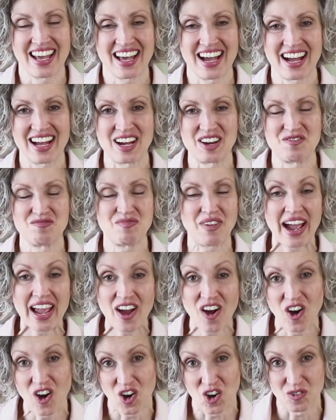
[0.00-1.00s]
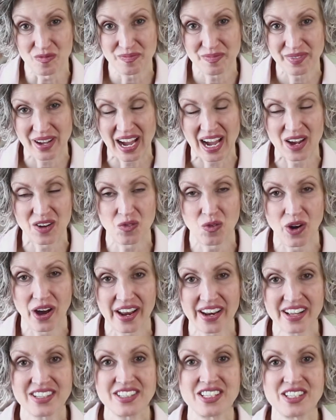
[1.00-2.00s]
My home. I
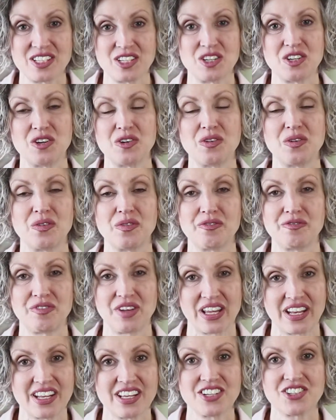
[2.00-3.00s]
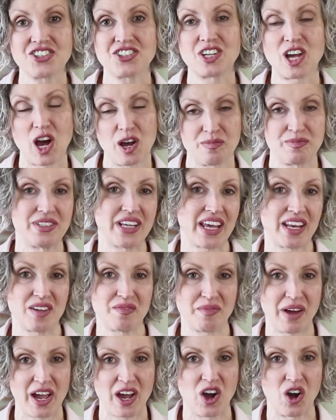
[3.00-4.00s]
wanted to finish updating
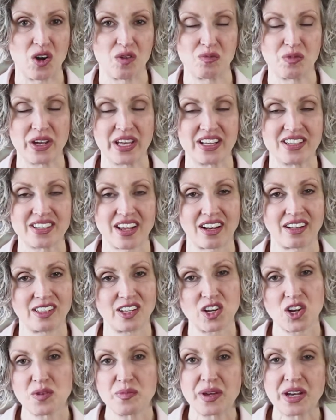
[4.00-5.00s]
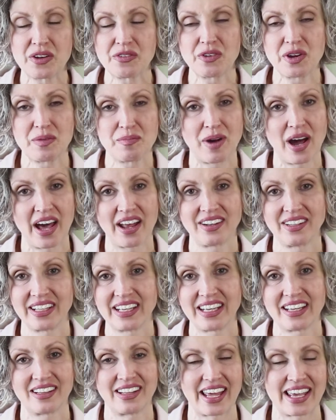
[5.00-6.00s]
my home. We had done a little bit of
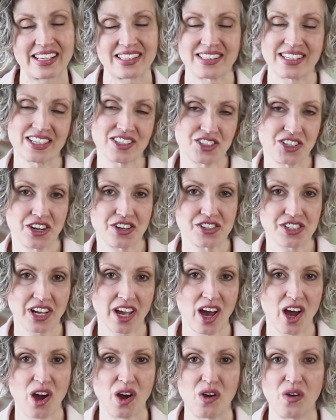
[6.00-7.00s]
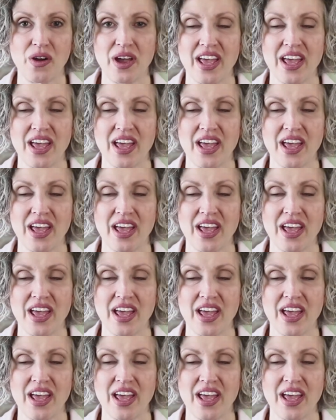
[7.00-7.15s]
remodeling like 6 years ago,